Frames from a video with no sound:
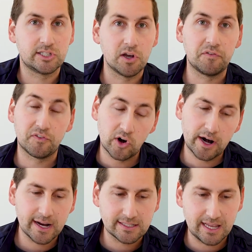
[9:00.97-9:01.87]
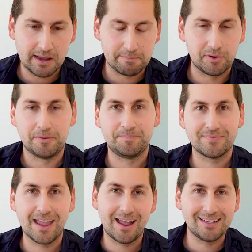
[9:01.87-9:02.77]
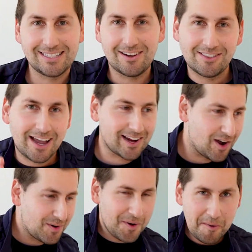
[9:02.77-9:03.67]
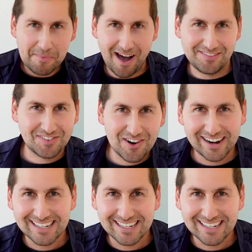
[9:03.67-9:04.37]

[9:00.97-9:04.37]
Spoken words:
So for example, I sound like a robot. For